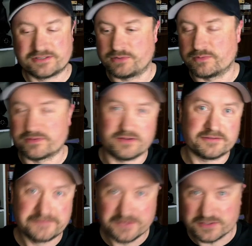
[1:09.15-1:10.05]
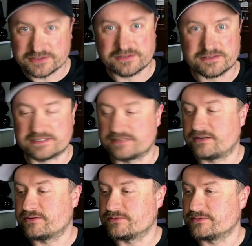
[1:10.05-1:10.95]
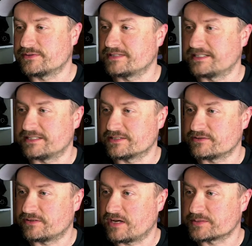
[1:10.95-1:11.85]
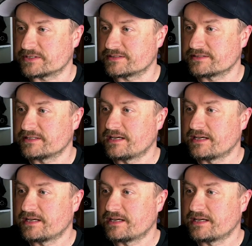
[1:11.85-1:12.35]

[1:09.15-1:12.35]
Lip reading: the one with all the filters and all those additional options.